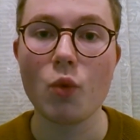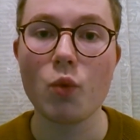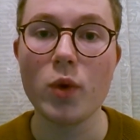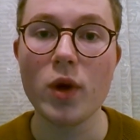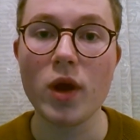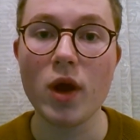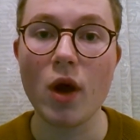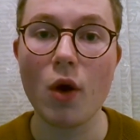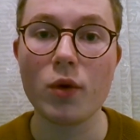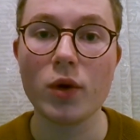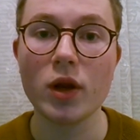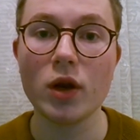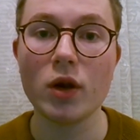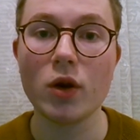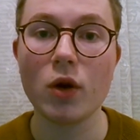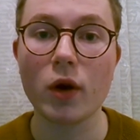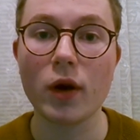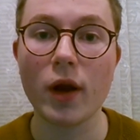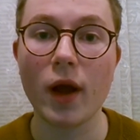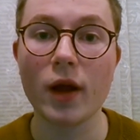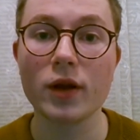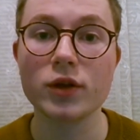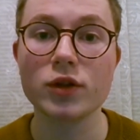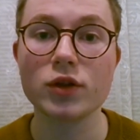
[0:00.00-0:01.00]
We only
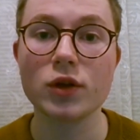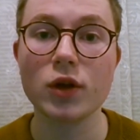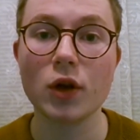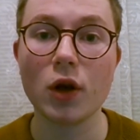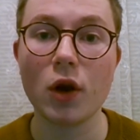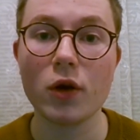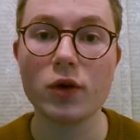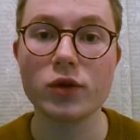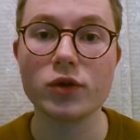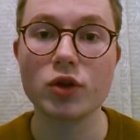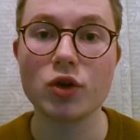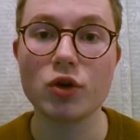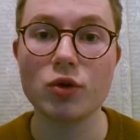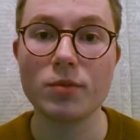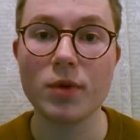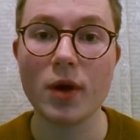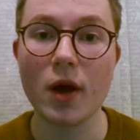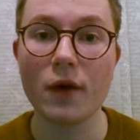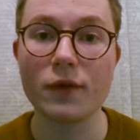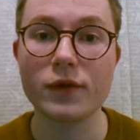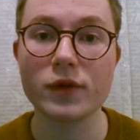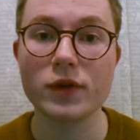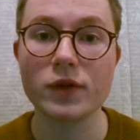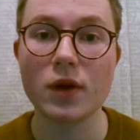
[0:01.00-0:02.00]
look at closed
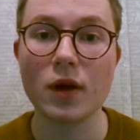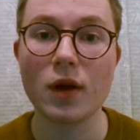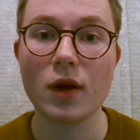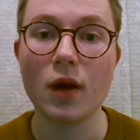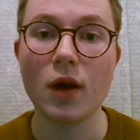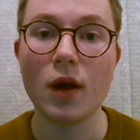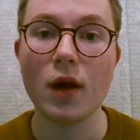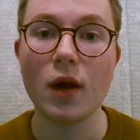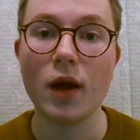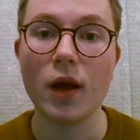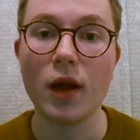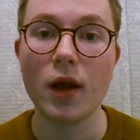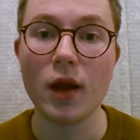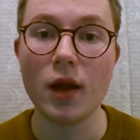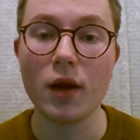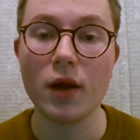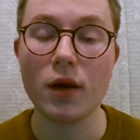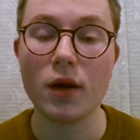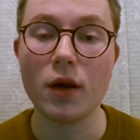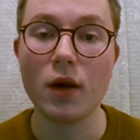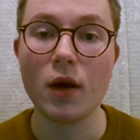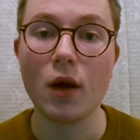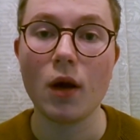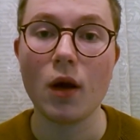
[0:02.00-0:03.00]
QBFs
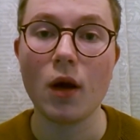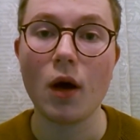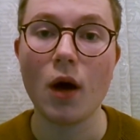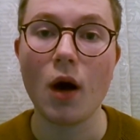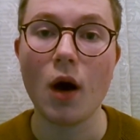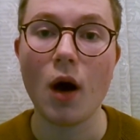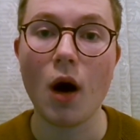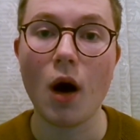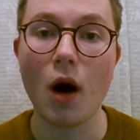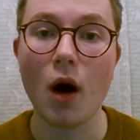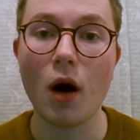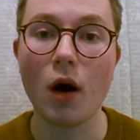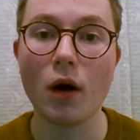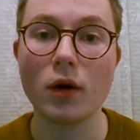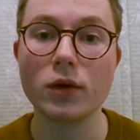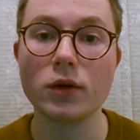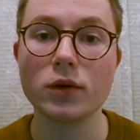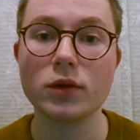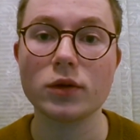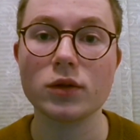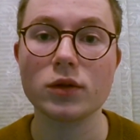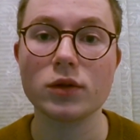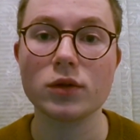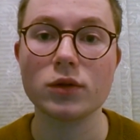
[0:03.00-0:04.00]
in
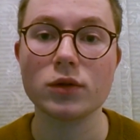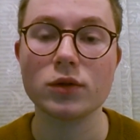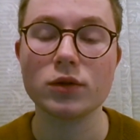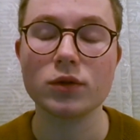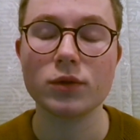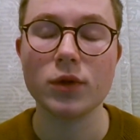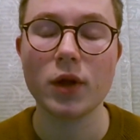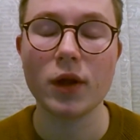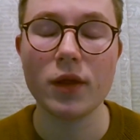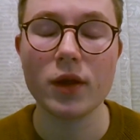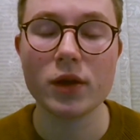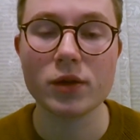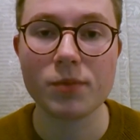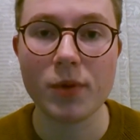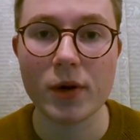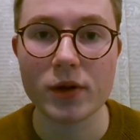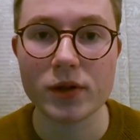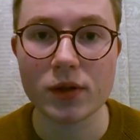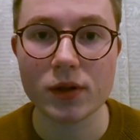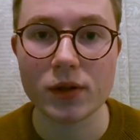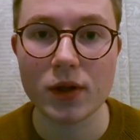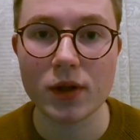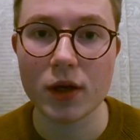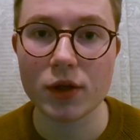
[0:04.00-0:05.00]
this
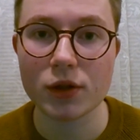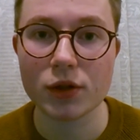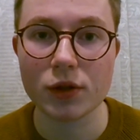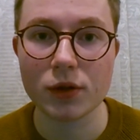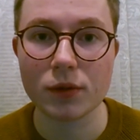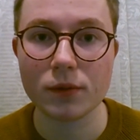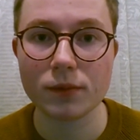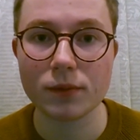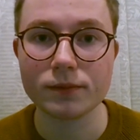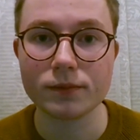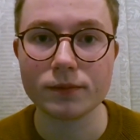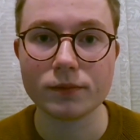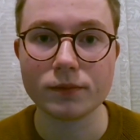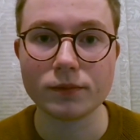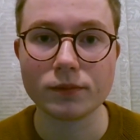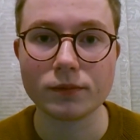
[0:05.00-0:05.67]
presentation.